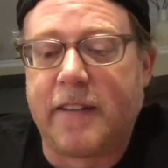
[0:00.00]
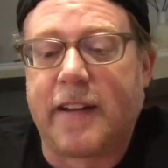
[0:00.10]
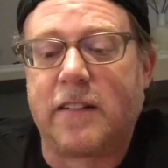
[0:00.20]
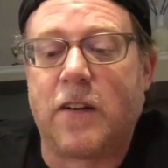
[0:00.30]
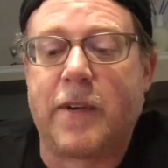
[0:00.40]
And
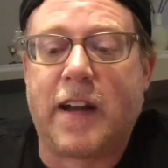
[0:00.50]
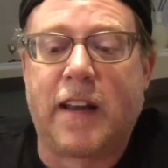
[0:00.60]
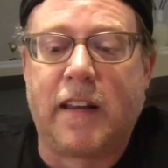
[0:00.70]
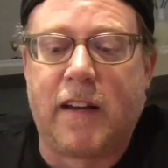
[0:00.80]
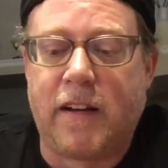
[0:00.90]
like I said, we got
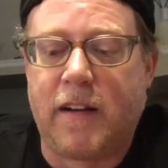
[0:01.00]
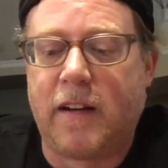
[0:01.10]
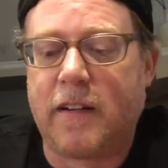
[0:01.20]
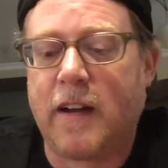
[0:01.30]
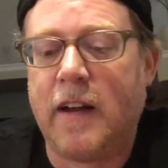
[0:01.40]
a
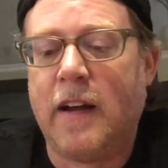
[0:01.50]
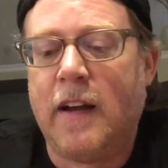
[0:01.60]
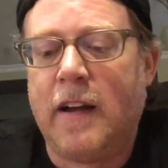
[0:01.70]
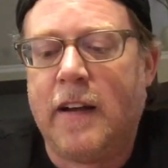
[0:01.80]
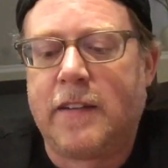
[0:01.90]
long
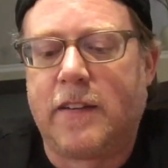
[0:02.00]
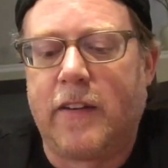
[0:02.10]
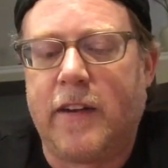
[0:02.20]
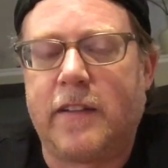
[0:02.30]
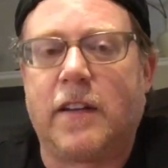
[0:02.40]

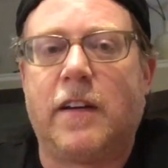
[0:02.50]
series